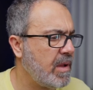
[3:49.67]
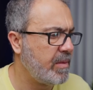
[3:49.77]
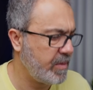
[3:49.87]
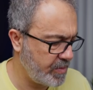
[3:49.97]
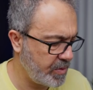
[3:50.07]

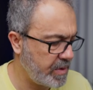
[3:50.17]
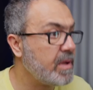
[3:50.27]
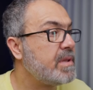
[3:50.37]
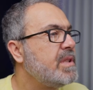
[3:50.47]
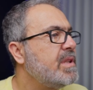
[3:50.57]
Let me put
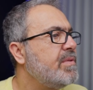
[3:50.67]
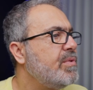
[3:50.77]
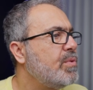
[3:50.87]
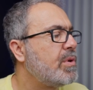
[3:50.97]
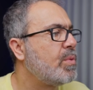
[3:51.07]
this in the
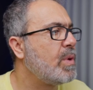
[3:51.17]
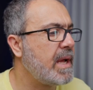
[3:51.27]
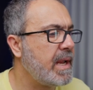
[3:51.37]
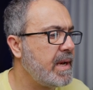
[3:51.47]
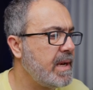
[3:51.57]
viewer
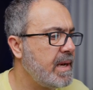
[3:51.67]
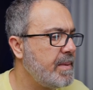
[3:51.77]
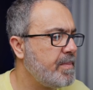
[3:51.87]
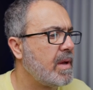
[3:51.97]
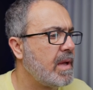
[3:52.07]

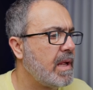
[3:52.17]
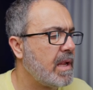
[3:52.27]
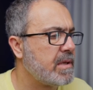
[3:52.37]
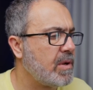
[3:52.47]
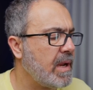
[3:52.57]
one.
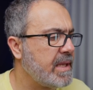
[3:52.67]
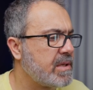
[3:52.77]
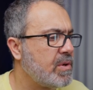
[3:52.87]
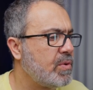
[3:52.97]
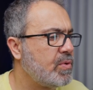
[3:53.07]
So let's
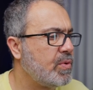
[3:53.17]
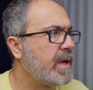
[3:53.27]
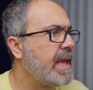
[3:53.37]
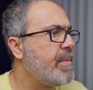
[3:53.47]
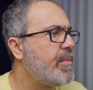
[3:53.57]
go to the
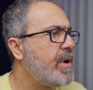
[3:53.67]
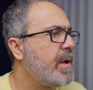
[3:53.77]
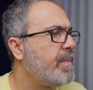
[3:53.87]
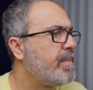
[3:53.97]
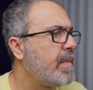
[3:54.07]

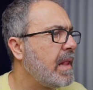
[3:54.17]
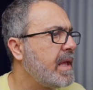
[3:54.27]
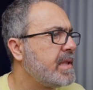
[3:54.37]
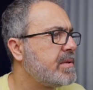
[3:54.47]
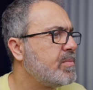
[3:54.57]
camera.
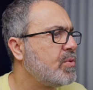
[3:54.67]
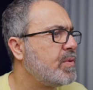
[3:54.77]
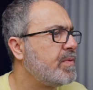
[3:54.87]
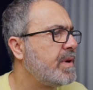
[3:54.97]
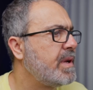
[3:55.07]
Let's
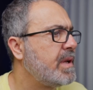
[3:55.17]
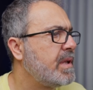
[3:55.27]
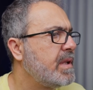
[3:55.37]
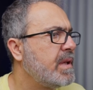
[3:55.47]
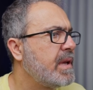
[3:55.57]
move
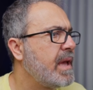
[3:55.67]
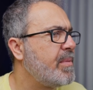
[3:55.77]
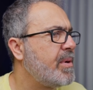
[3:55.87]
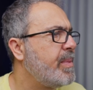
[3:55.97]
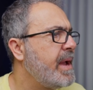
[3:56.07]
the
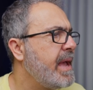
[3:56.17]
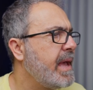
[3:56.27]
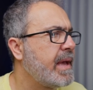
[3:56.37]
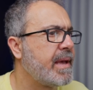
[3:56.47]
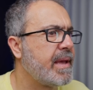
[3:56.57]
camera
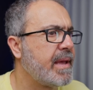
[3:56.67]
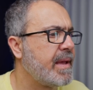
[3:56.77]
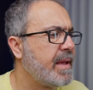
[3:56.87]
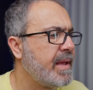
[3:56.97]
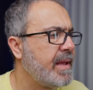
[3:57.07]
back.
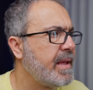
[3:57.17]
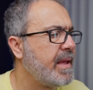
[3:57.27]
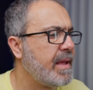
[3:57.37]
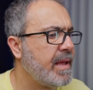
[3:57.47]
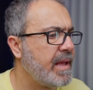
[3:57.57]

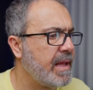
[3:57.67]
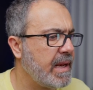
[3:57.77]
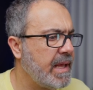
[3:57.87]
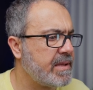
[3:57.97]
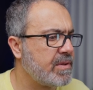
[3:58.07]

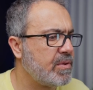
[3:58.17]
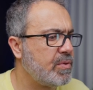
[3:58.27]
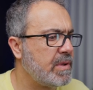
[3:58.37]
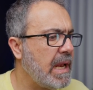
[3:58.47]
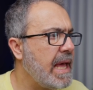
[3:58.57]
Let's go
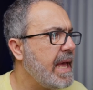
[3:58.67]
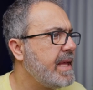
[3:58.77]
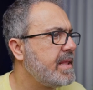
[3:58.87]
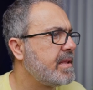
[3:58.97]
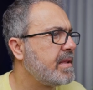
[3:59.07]
to the
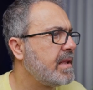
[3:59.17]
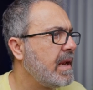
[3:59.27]
light.